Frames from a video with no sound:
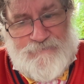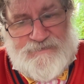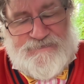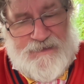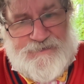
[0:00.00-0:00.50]

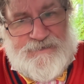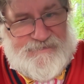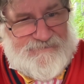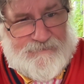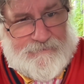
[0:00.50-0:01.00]
It's done
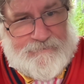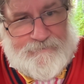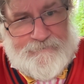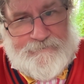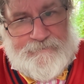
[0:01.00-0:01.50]
nothing.
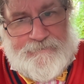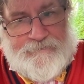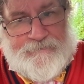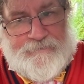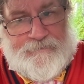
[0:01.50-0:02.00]

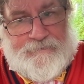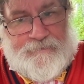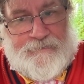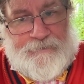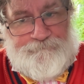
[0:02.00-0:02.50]

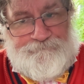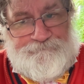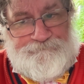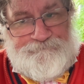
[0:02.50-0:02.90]
And